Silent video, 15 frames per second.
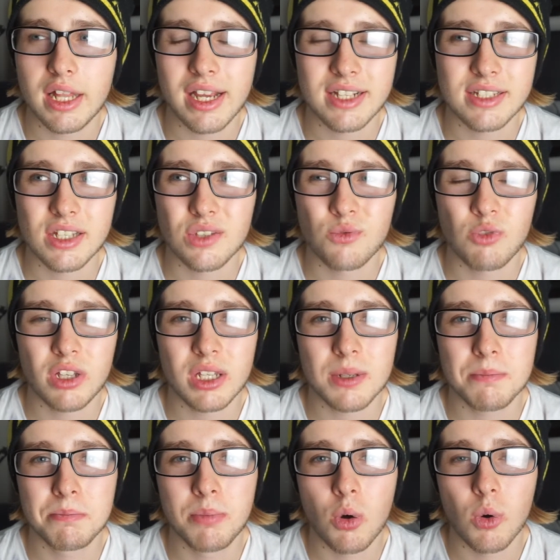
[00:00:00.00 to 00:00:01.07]
like I said, it's
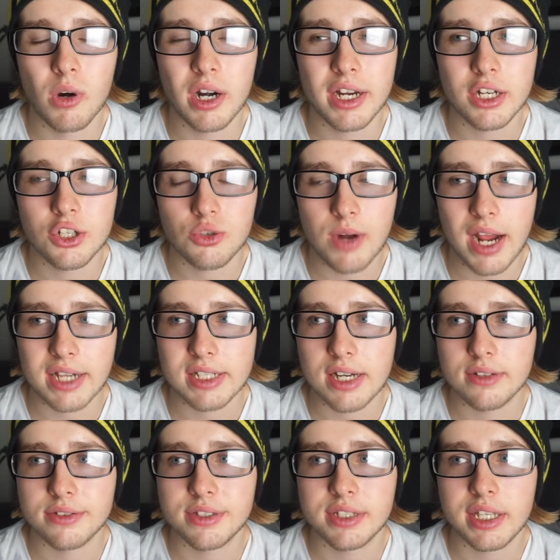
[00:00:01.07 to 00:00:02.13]
really boring, dragged
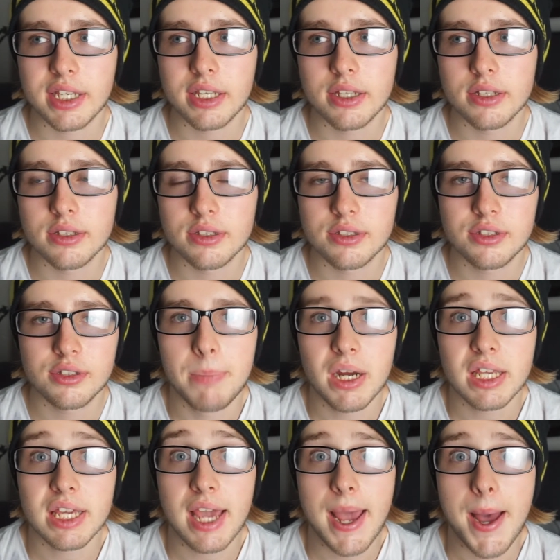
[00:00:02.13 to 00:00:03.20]
out scenes.
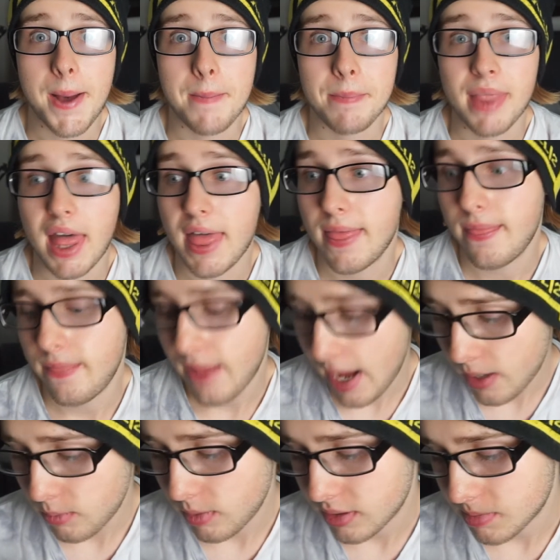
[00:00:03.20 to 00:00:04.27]
But yeah,
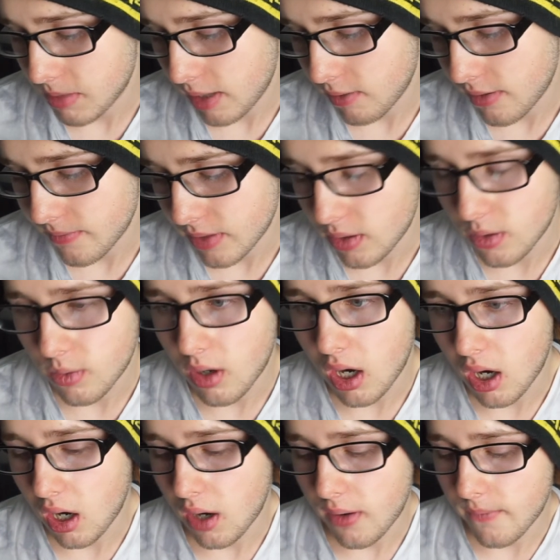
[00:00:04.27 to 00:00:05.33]
that was my review
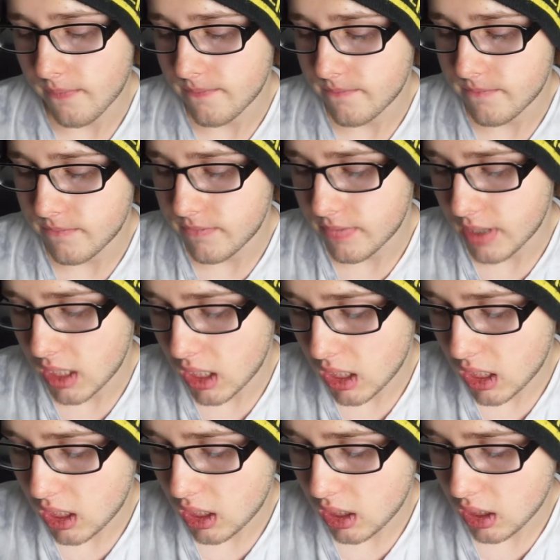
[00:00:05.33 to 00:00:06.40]
of
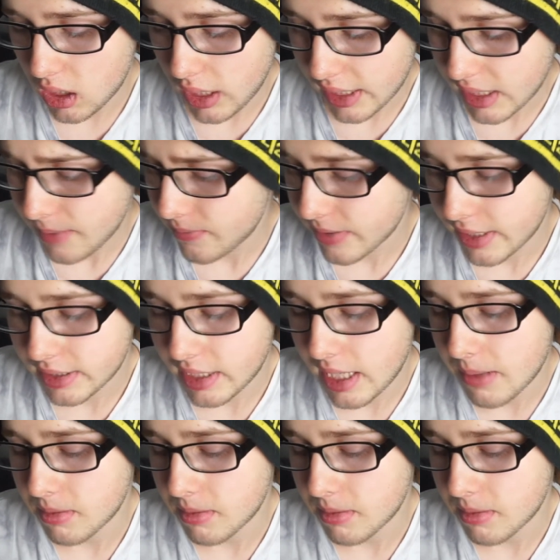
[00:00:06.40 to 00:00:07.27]
I keep forgetting the name